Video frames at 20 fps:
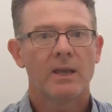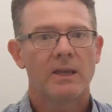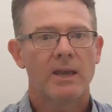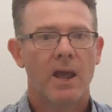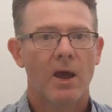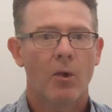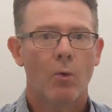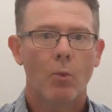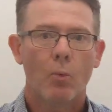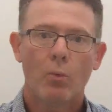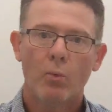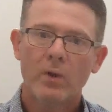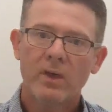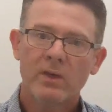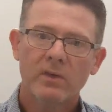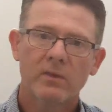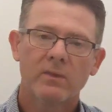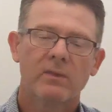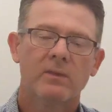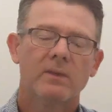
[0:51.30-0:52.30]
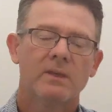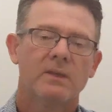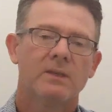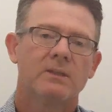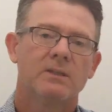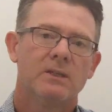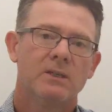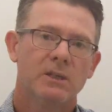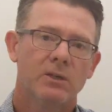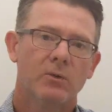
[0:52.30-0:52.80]
Now, with
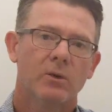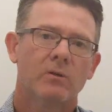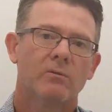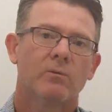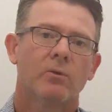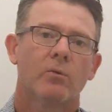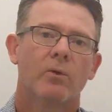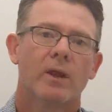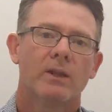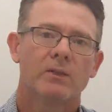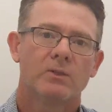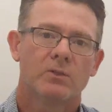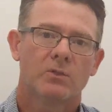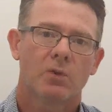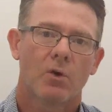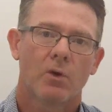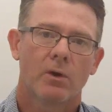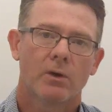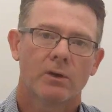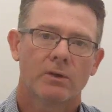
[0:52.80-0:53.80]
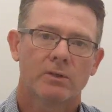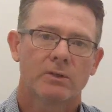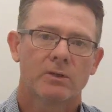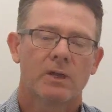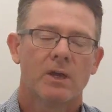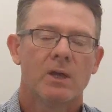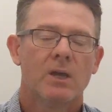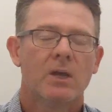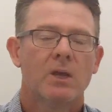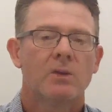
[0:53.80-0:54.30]
these near-infrared saunas,
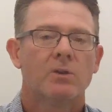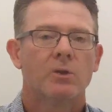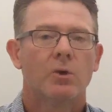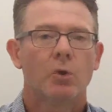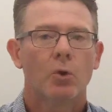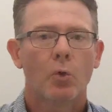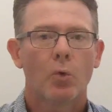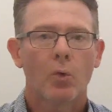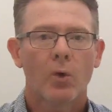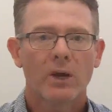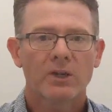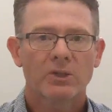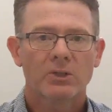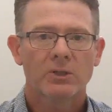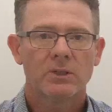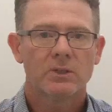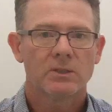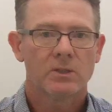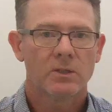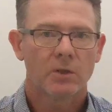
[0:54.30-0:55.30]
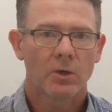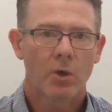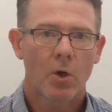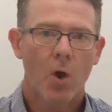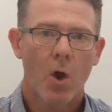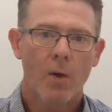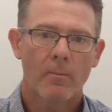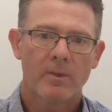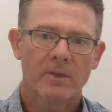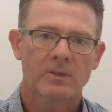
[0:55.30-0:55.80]
the questions and the
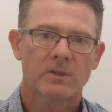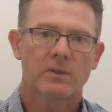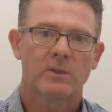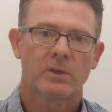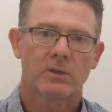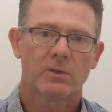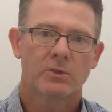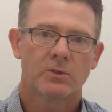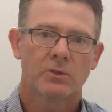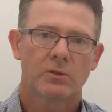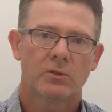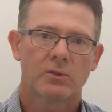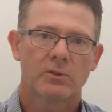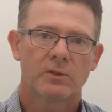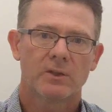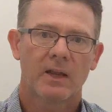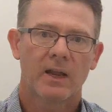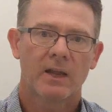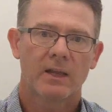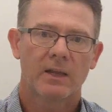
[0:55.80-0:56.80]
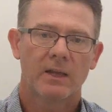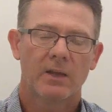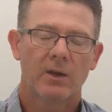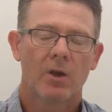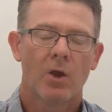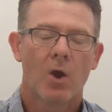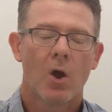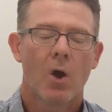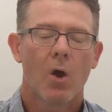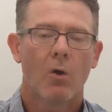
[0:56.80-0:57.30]
comments and the concerns that I
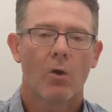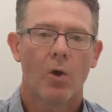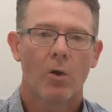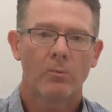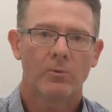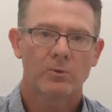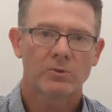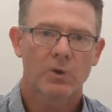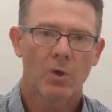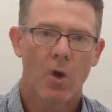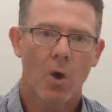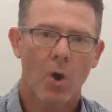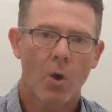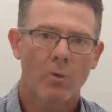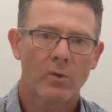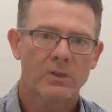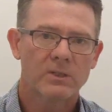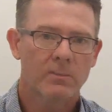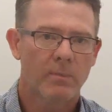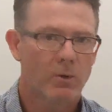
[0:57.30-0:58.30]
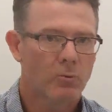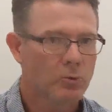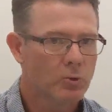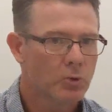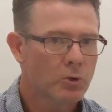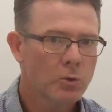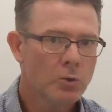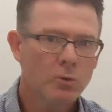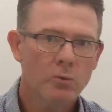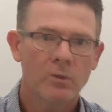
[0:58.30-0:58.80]
get are almost always about
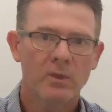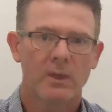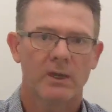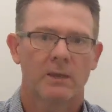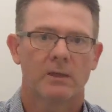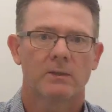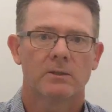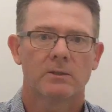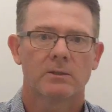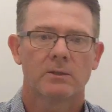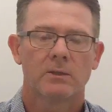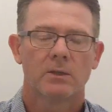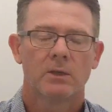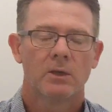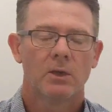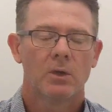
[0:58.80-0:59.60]
two things: